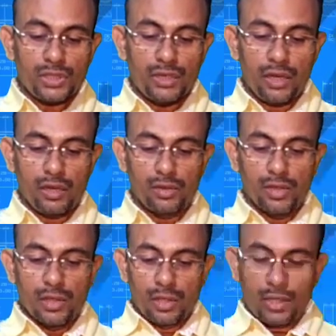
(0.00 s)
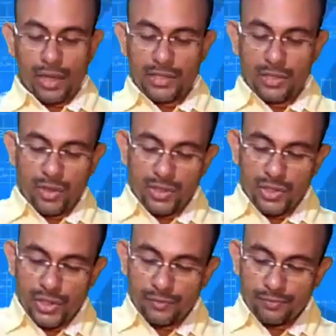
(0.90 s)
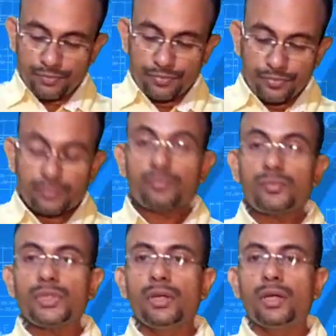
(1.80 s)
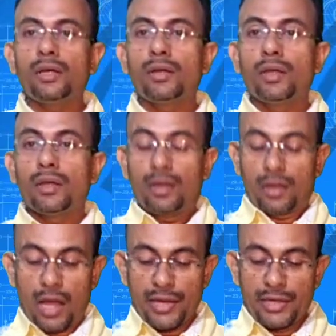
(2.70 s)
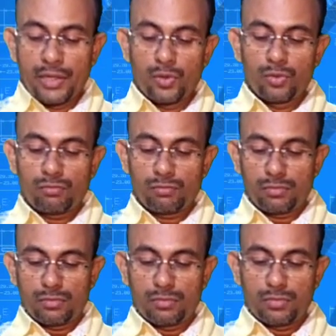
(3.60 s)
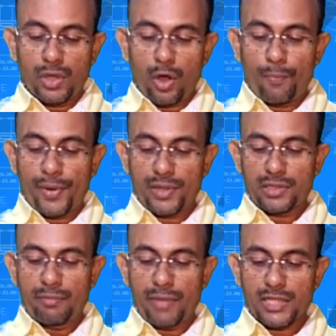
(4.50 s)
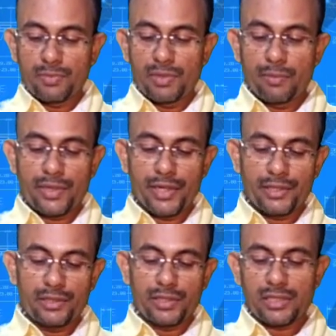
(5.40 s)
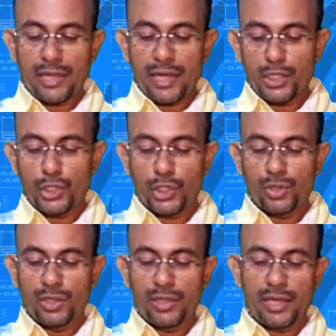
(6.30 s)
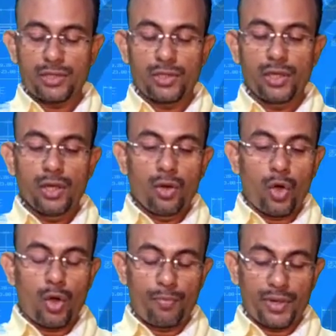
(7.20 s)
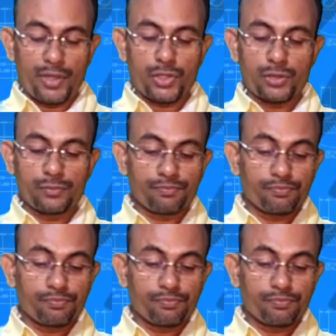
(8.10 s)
Now, as you can see, I knew the oppressor must be liberated just as surely as the oppressed.